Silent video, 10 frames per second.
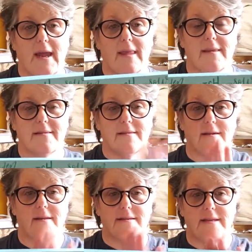and this is
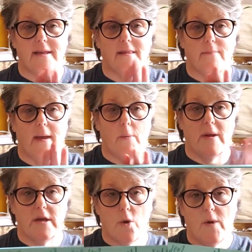going to sit in the bay
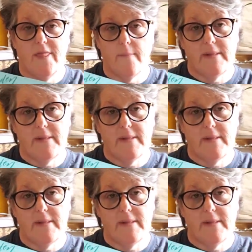window with the